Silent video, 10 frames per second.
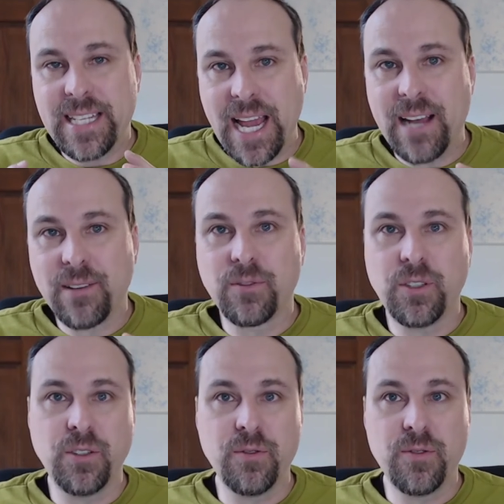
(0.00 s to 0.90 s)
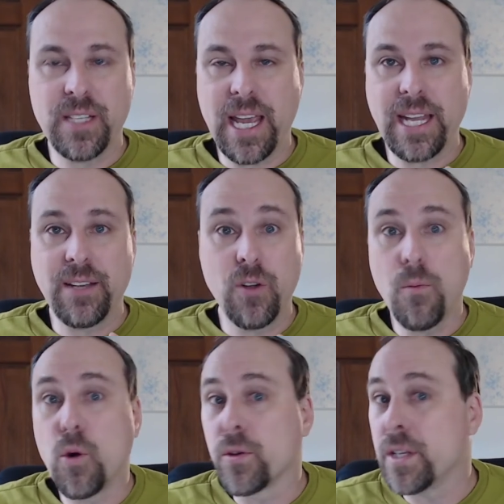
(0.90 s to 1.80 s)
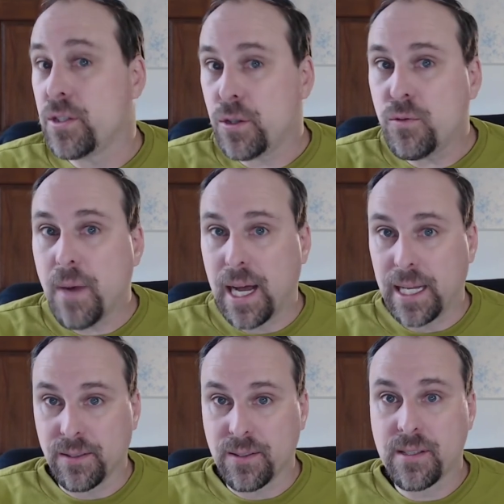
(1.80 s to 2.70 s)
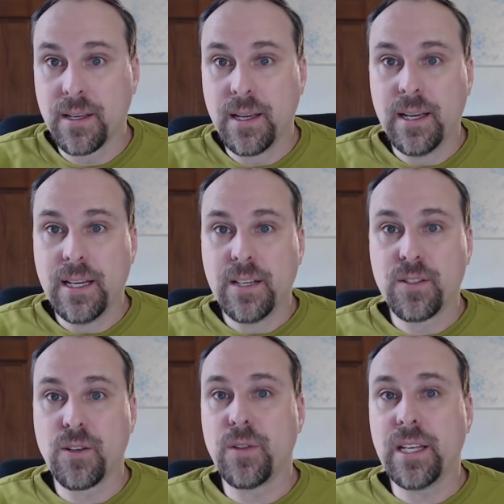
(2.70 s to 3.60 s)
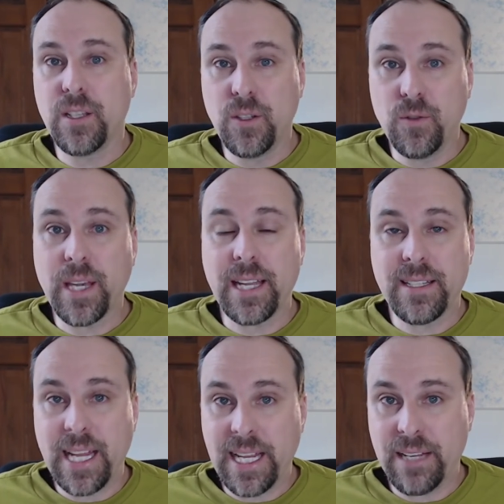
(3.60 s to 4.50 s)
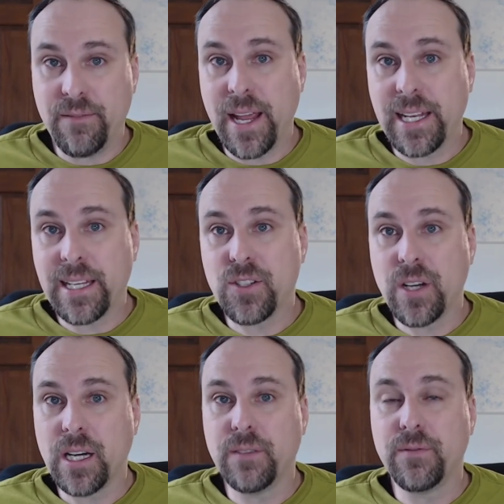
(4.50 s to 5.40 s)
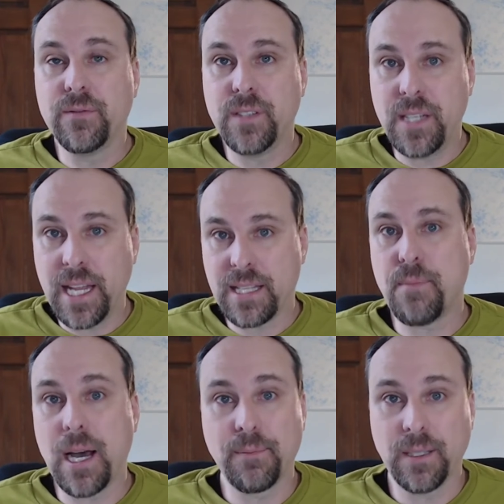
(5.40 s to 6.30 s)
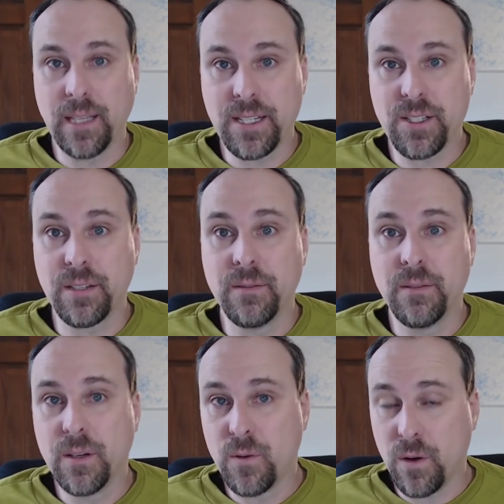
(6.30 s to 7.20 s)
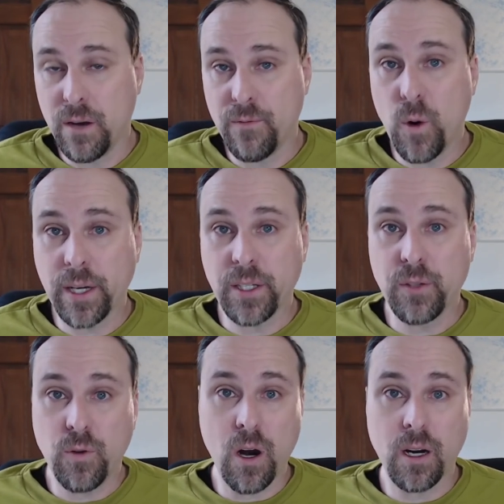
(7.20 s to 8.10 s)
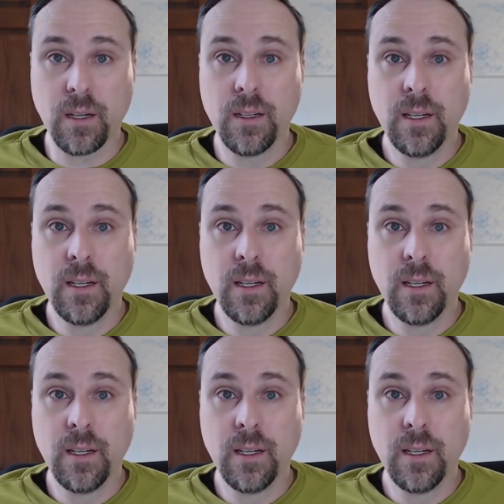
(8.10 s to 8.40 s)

down to, say, no more than 2 miles so that you can take advantage of the dense population of where you are.